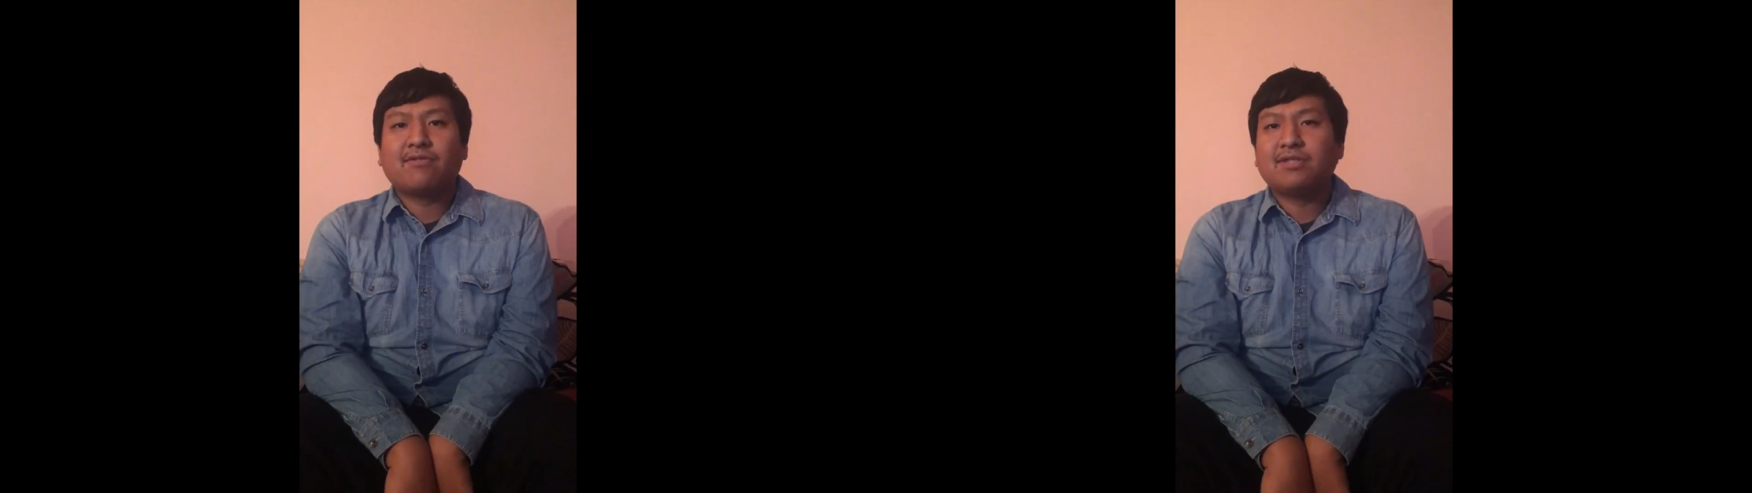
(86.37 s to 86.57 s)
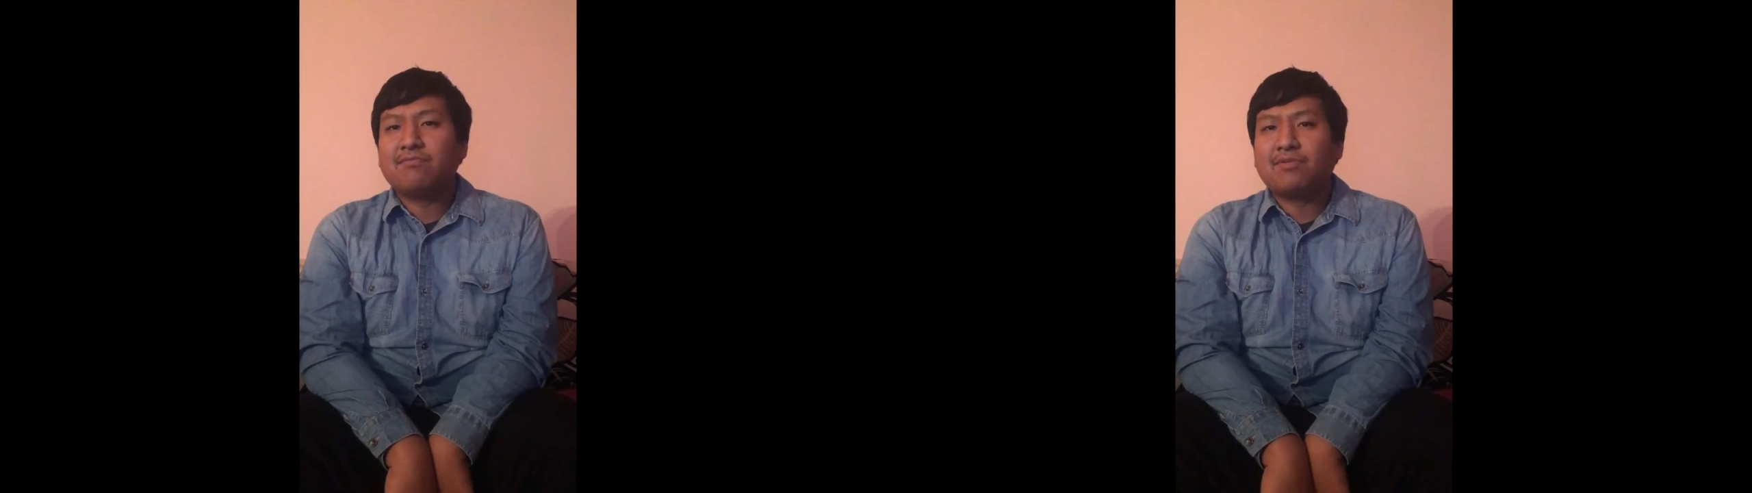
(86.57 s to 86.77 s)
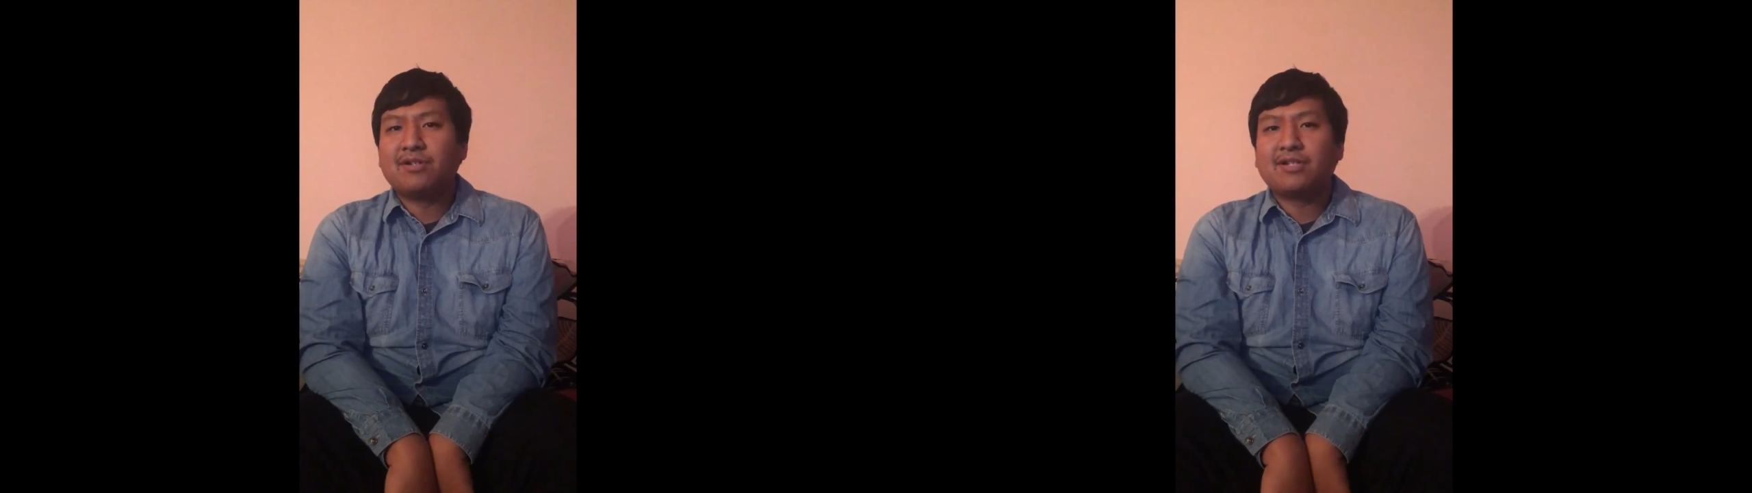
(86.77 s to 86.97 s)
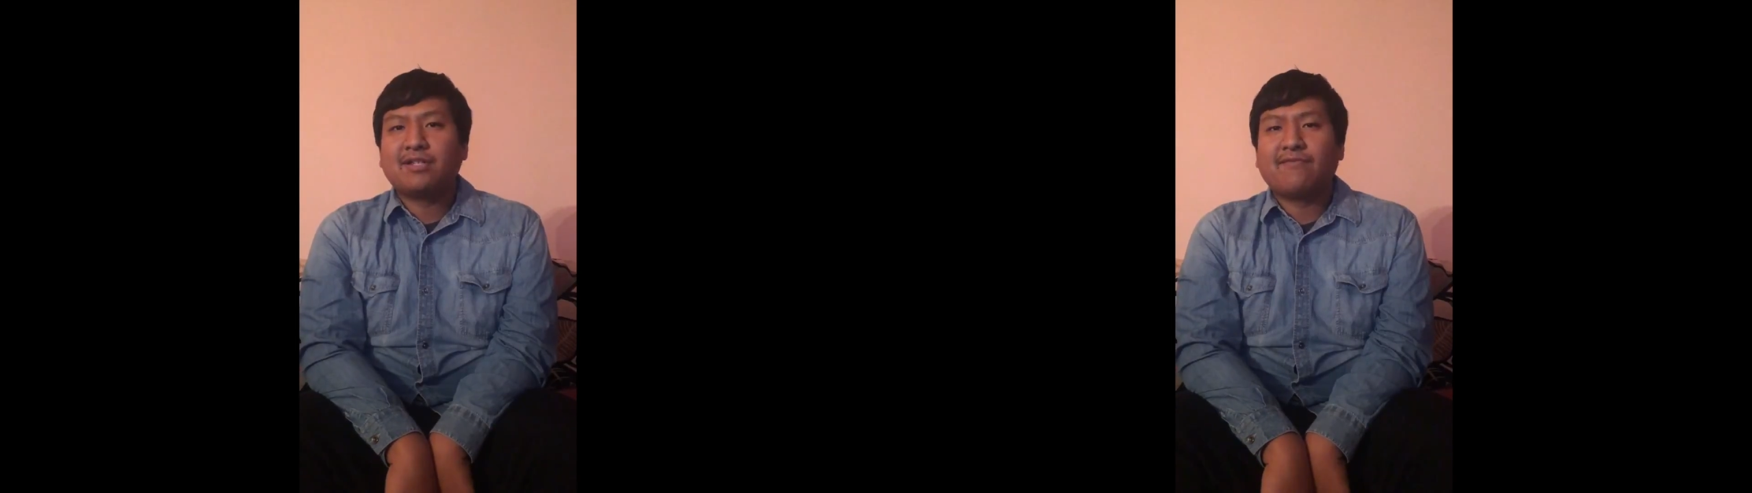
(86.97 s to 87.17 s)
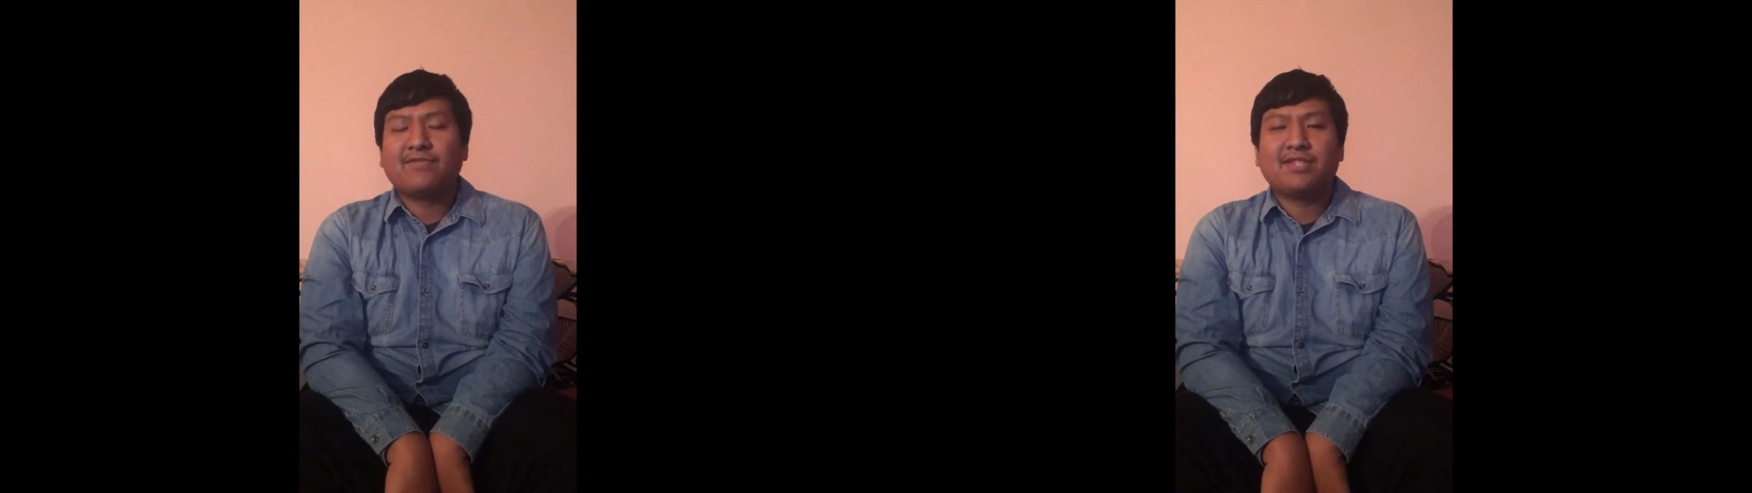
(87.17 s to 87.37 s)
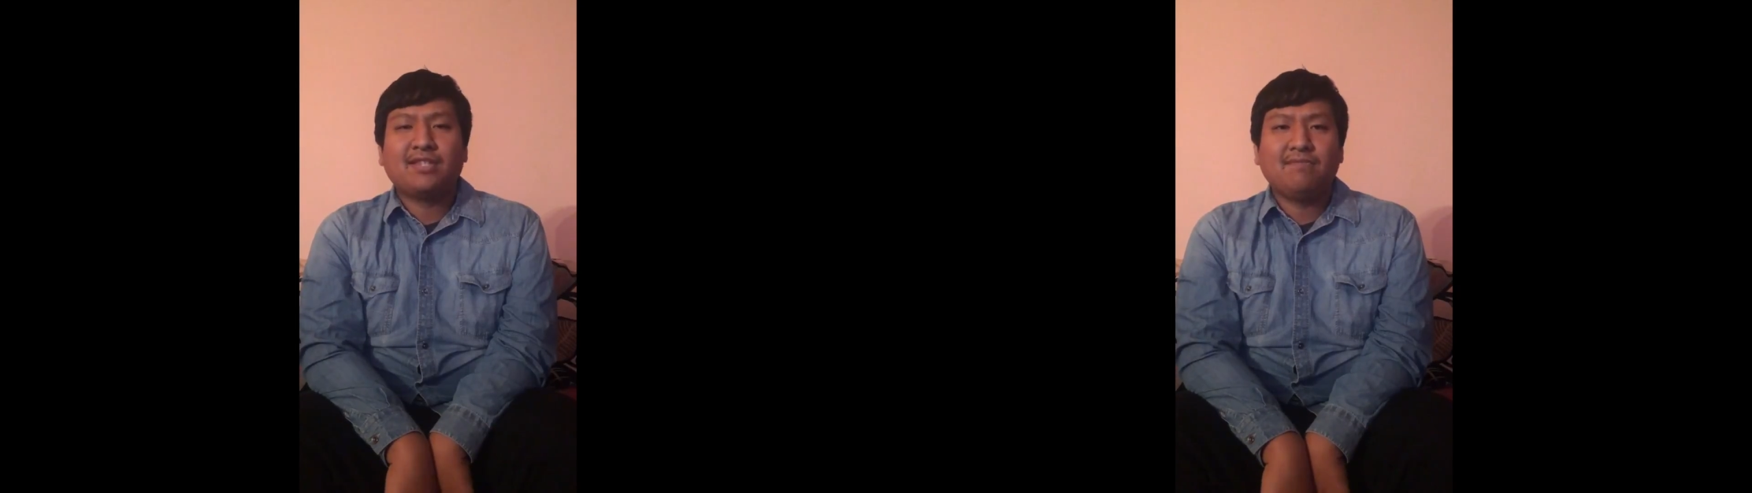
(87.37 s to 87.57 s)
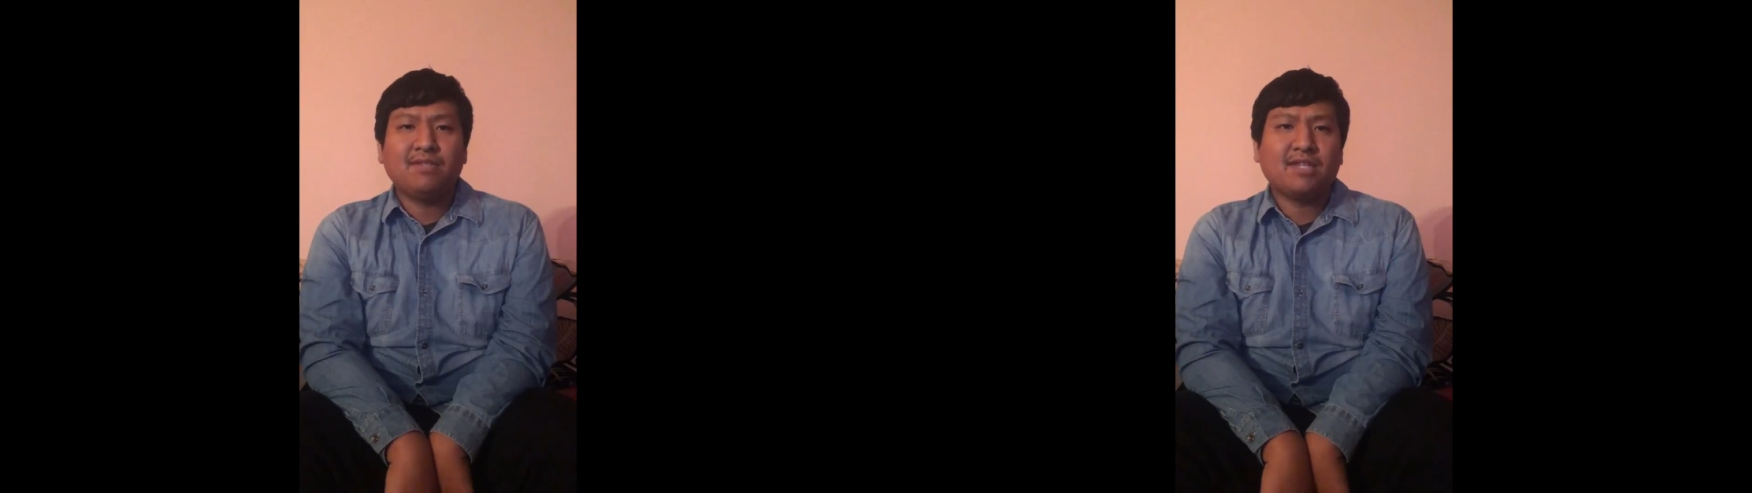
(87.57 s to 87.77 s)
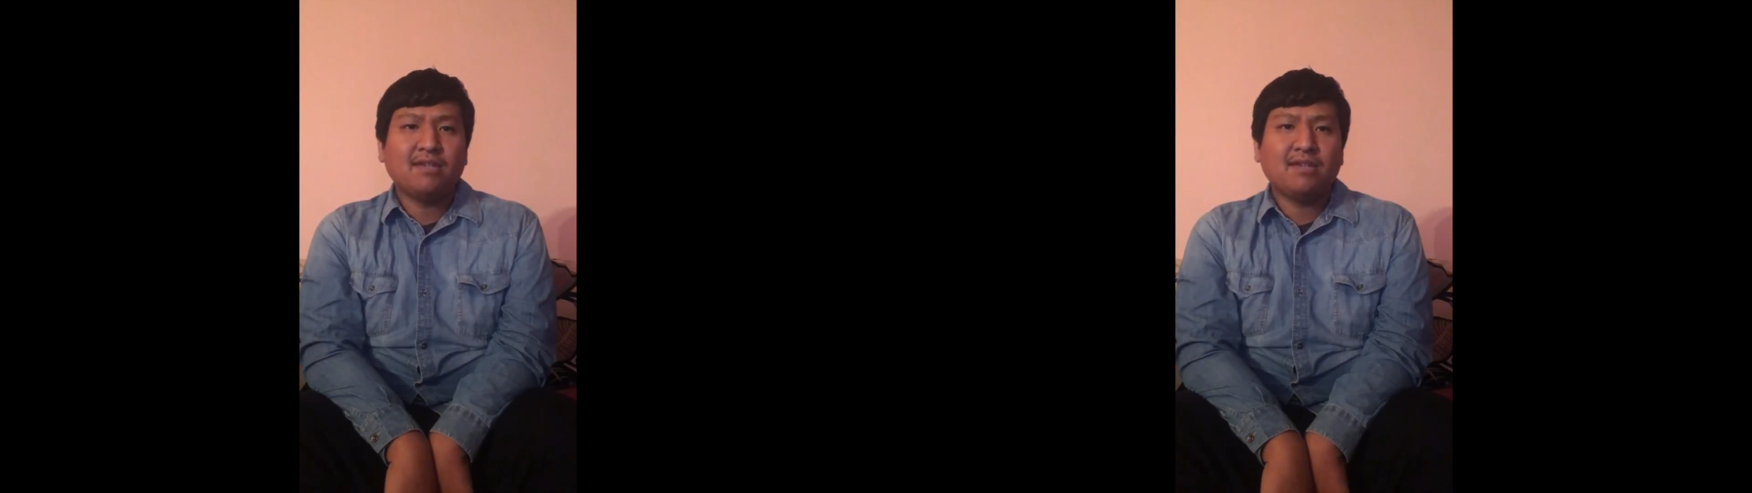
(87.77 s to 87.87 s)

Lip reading: Rosenberg self-esteem